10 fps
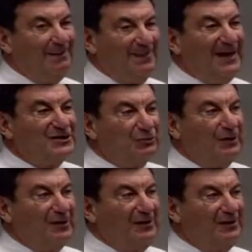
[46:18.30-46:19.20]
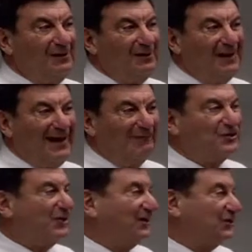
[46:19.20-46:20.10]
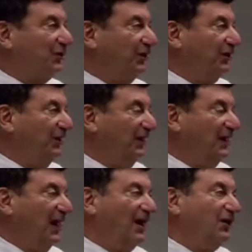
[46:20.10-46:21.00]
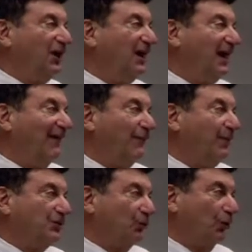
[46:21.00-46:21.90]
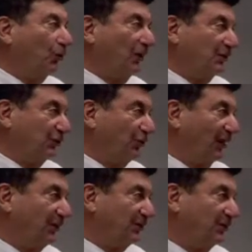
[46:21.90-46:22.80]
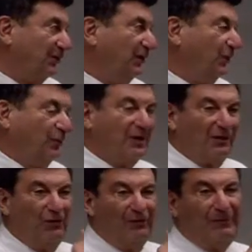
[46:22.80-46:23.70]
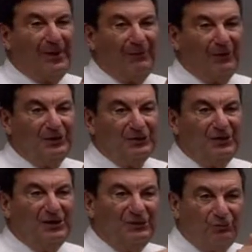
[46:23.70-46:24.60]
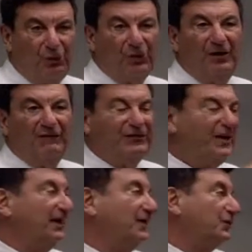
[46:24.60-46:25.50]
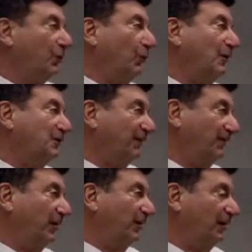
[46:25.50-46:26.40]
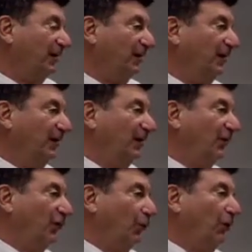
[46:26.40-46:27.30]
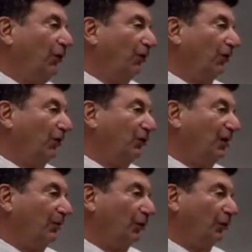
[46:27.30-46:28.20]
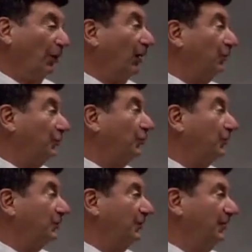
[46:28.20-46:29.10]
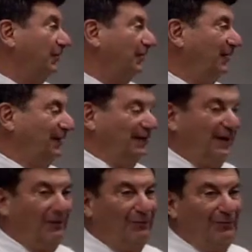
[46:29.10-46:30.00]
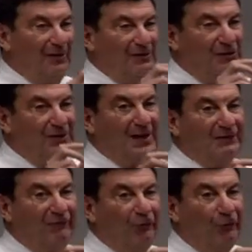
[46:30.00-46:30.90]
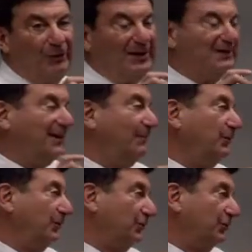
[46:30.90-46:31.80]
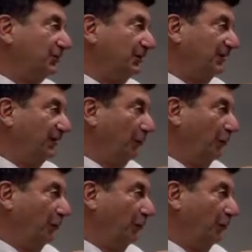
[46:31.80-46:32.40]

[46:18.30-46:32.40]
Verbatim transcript: that's really an average sized city, and you can't have a bunch of world class attractions with that low of a population won't get enough attendance, won't raise enough money. So we learned a long time ago to rely on tourists. And in 2004, we had 10 million tourists in town.